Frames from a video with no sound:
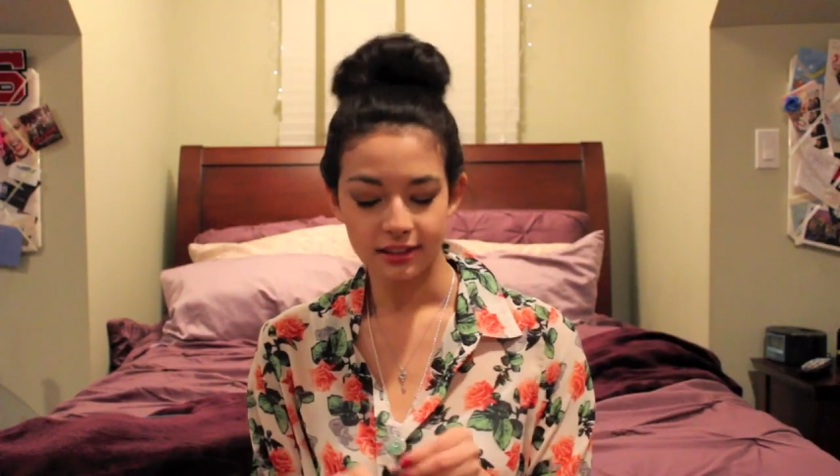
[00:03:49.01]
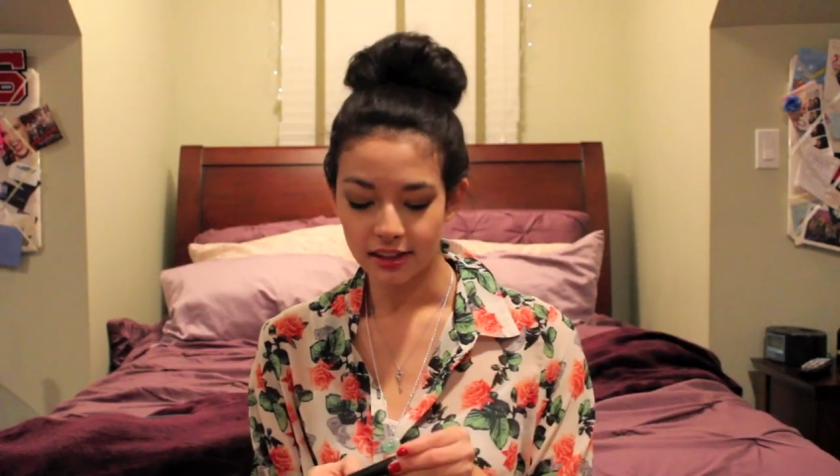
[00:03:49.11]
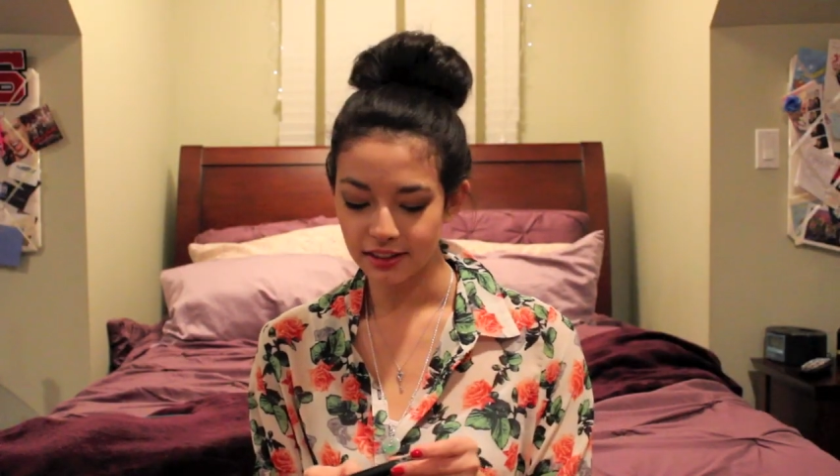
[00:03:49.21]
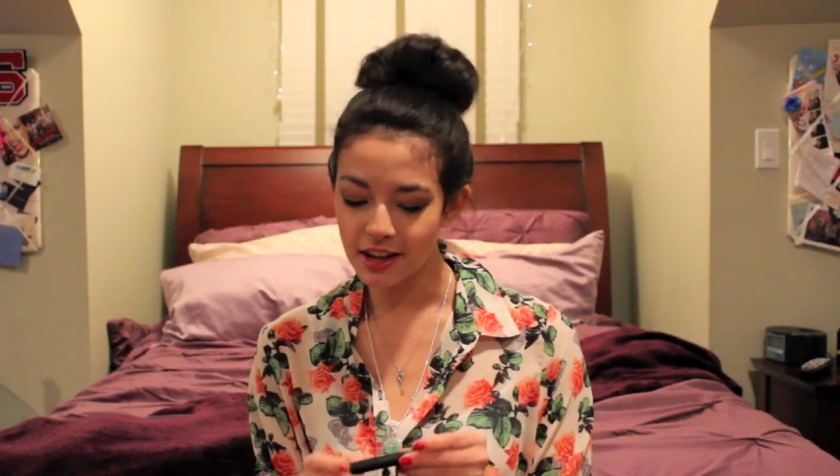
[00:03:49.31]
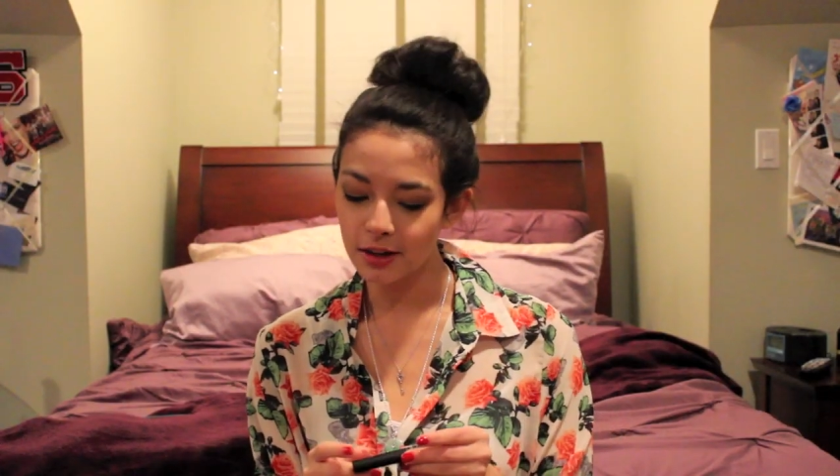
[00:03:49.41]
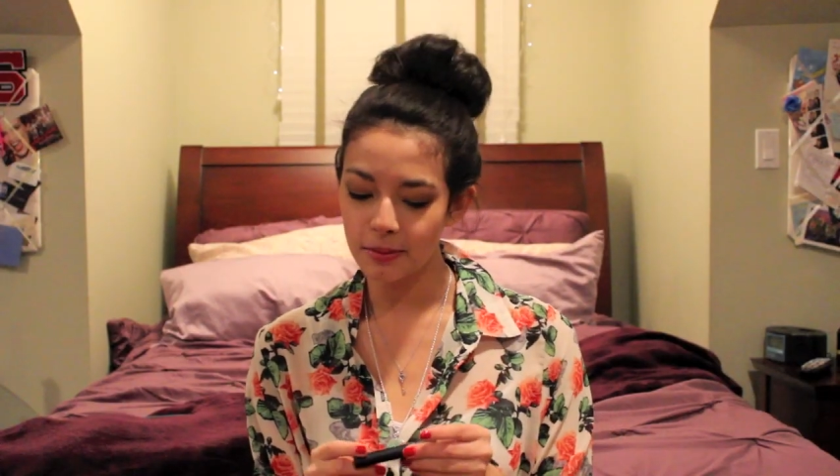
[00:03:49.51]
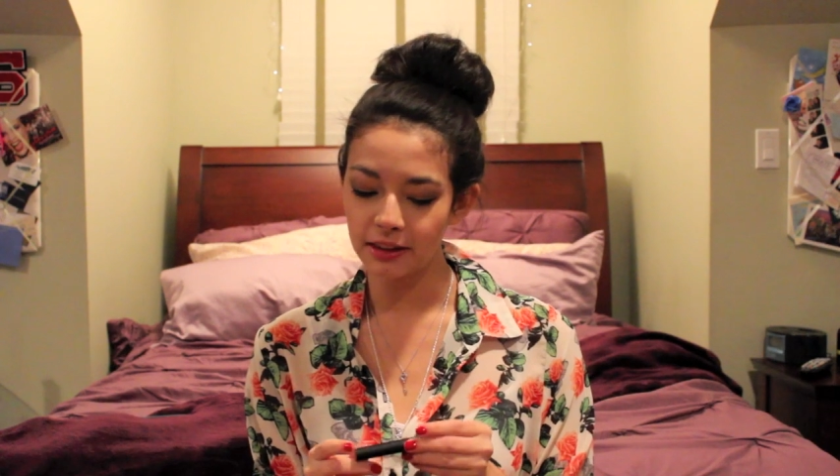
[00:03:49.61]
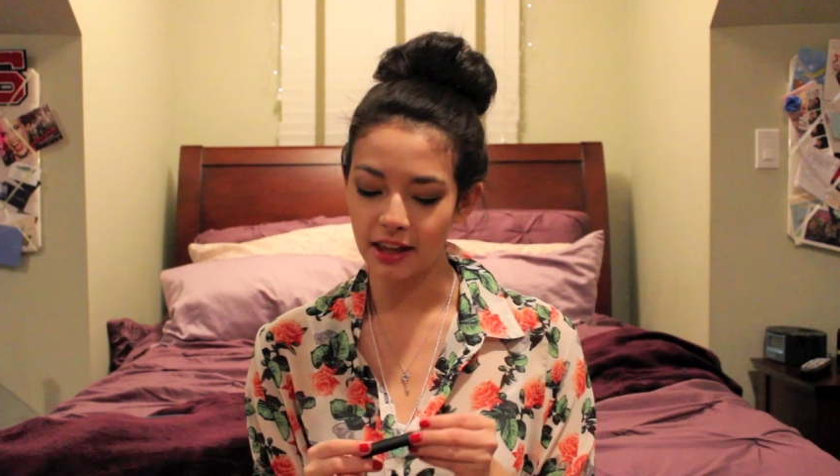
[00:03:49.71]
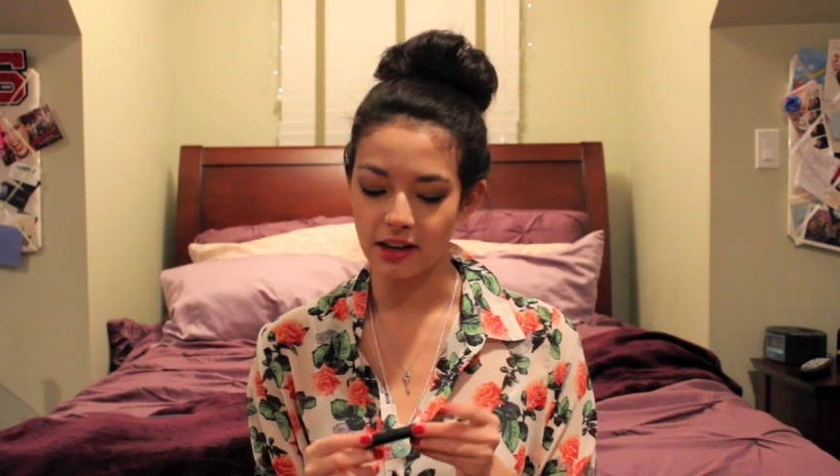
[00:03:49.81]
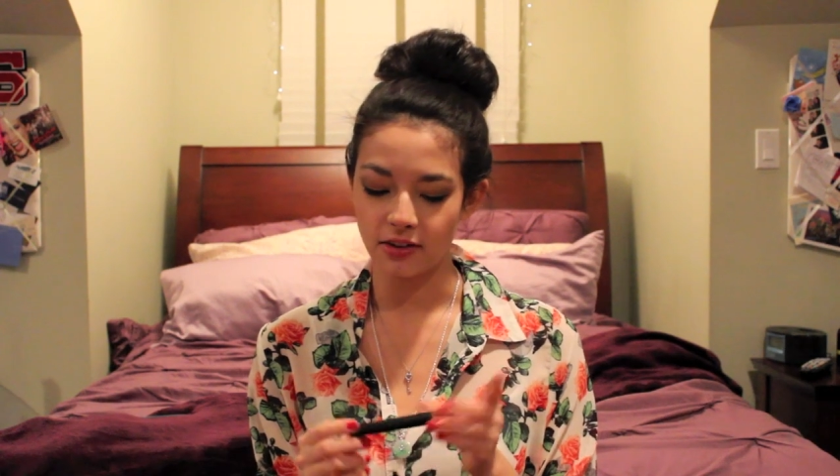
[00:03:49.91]
a little
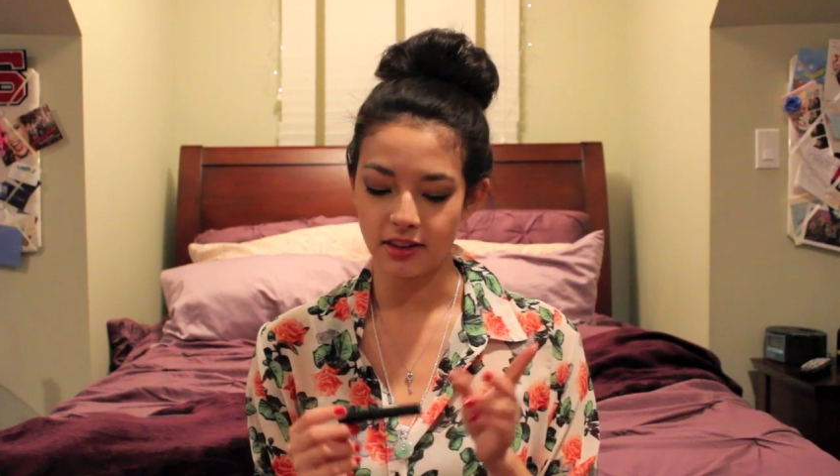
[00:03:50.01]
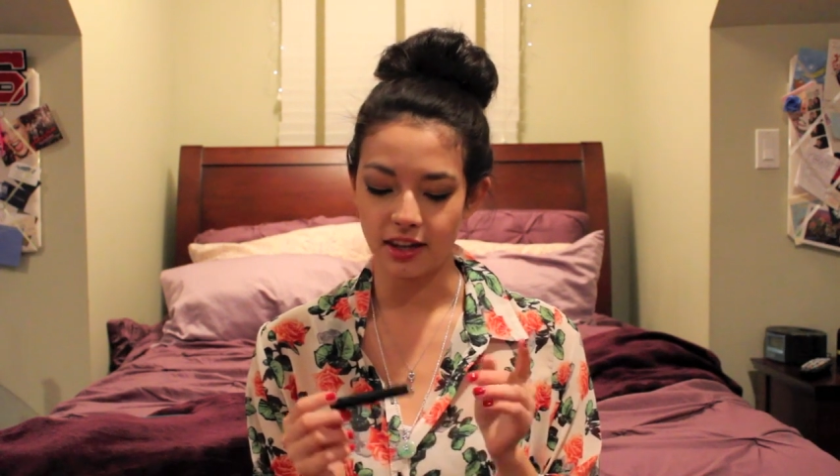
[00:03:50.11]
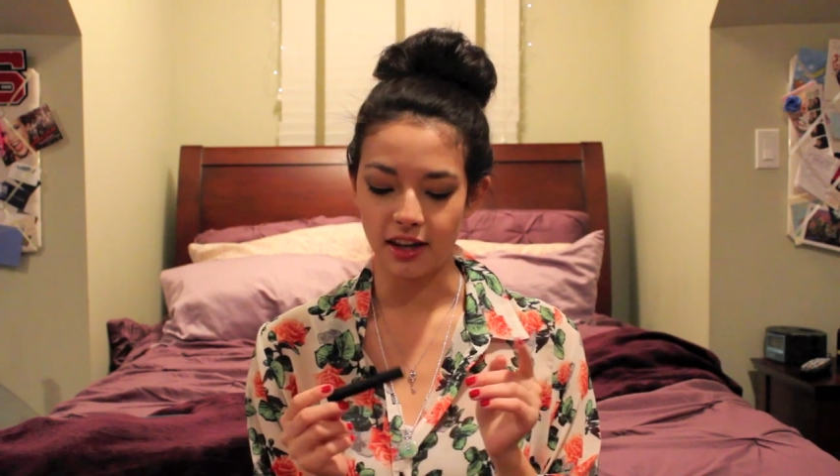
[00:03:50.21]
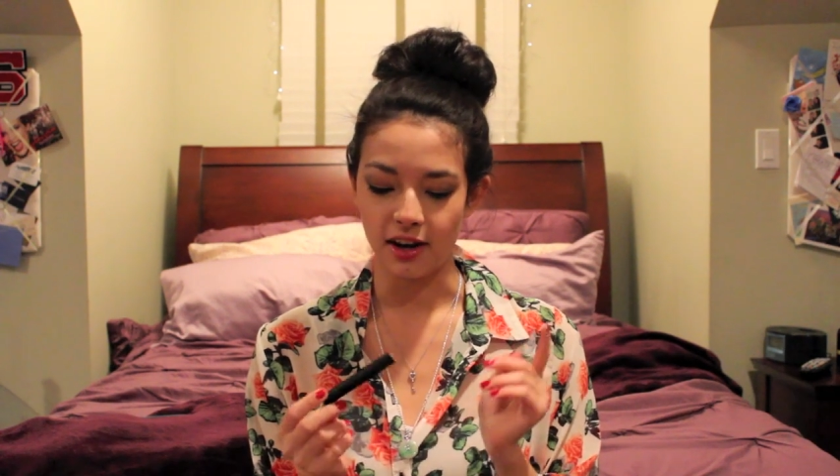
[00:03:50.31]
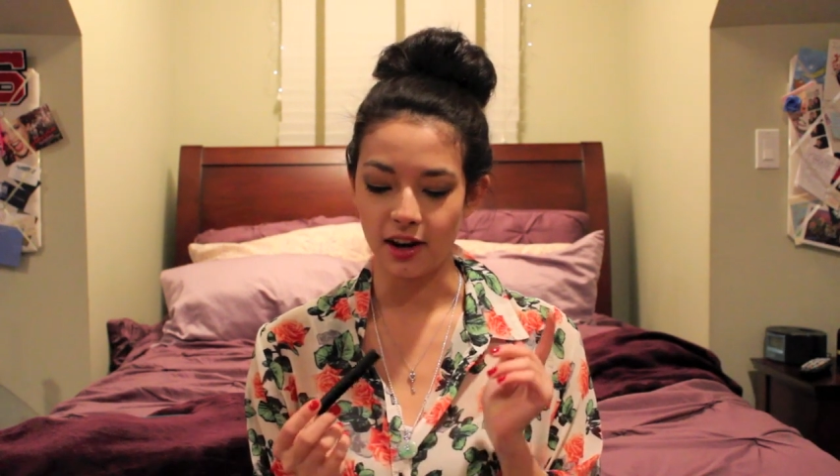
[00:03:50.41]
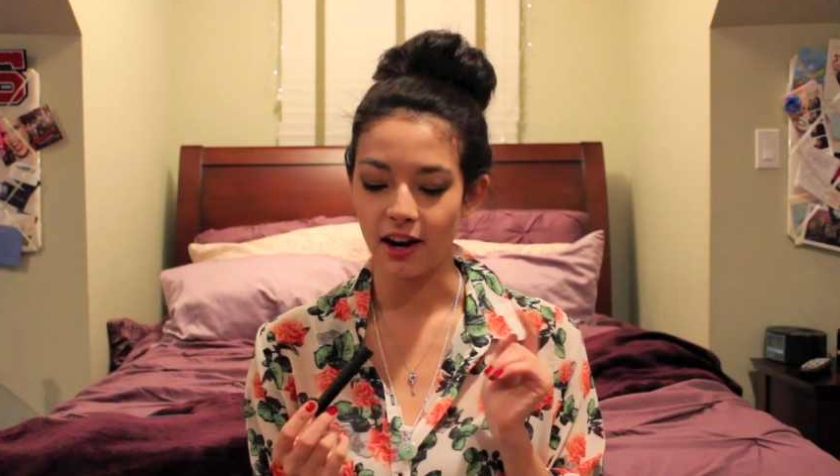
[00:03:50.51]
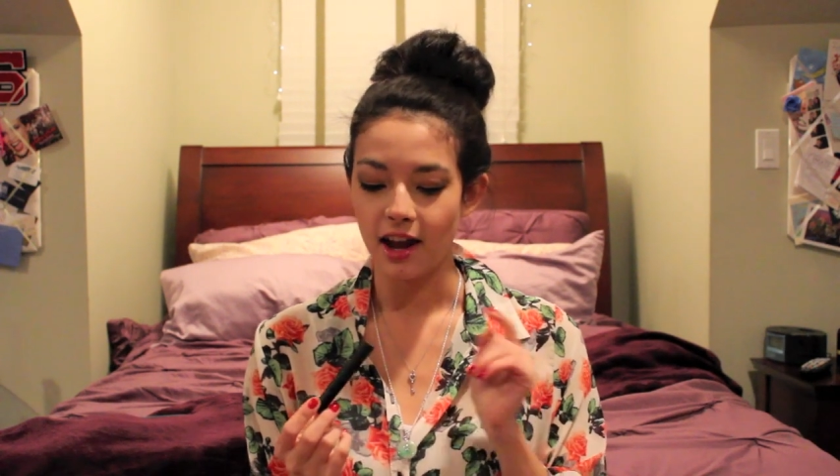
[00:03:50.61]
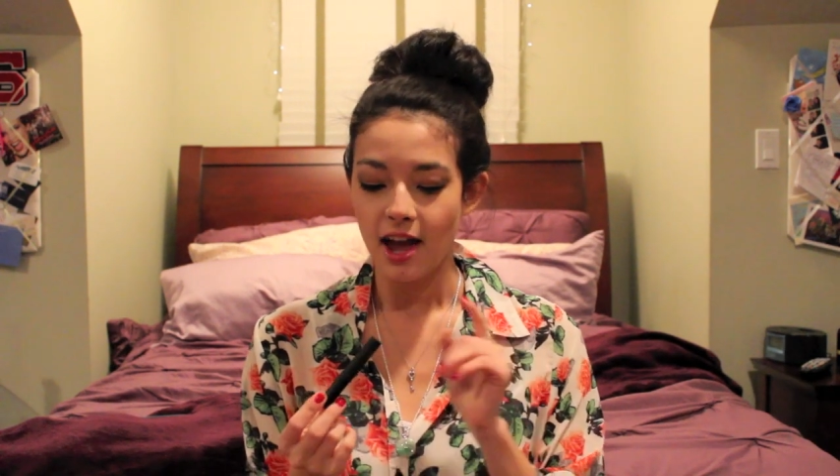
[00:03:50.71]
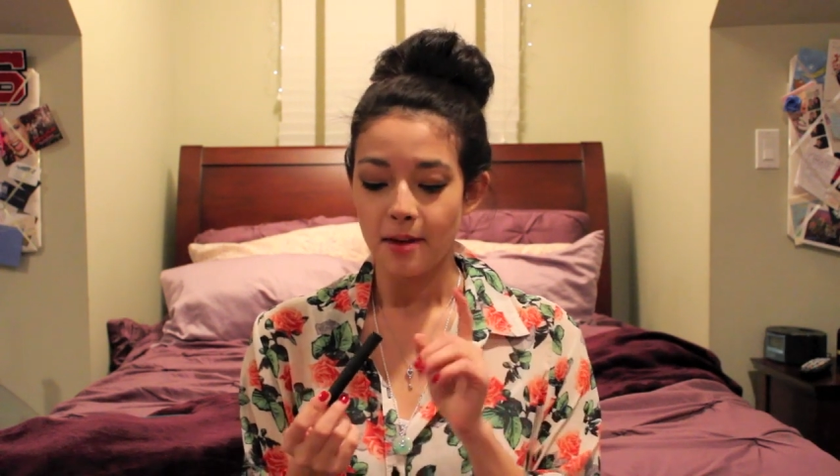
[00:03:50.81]
bit later in the year,